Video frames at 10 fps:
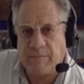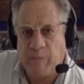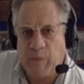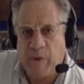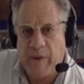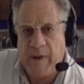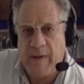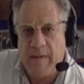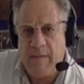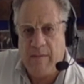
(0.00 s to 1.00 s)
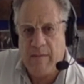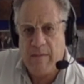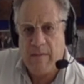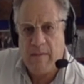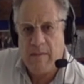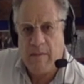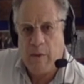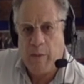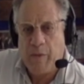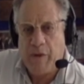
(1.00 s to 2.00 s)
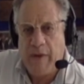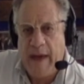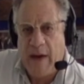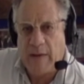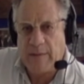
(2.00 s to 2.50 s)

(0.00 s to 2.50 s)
Breathe in, breathe out.